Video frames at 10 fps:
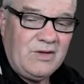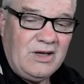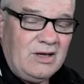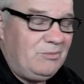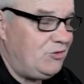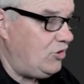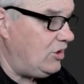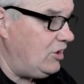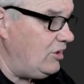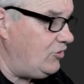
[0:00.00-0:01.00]

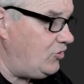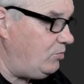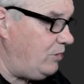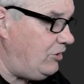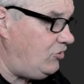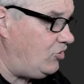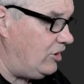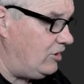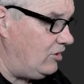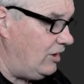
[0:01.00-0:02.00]
particular
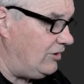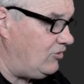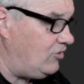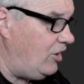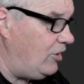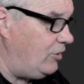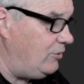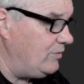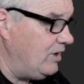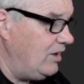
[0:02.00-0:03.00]
spreadsheet, like so.
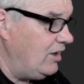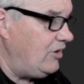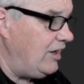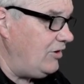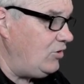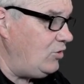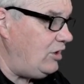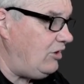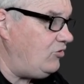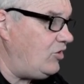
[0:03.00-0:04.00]
Now you'll
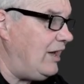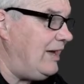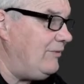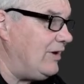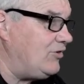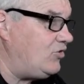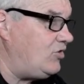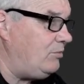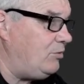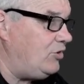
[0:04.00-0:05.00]
need to have a
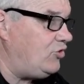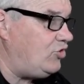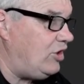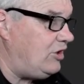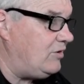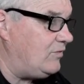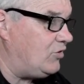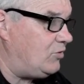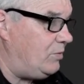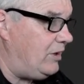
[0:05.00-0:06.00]
separate sheet of the
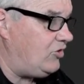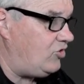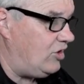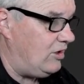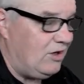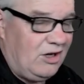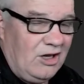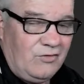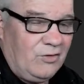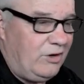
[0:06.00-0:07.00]
spreadsheet
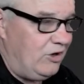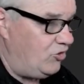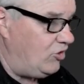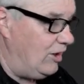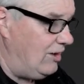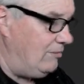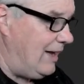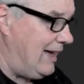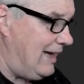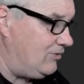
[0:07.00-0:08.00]
for each
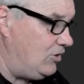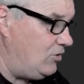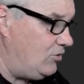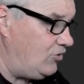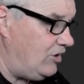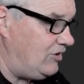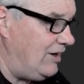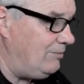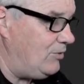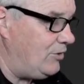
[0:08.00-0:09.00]
mark that you set
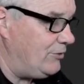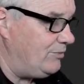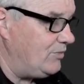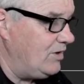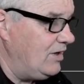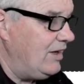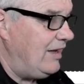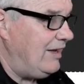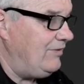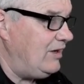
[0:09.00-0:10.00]
up on.
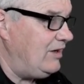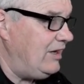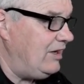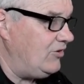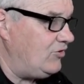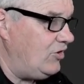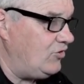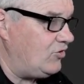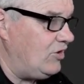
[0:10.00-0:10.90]
And then here's his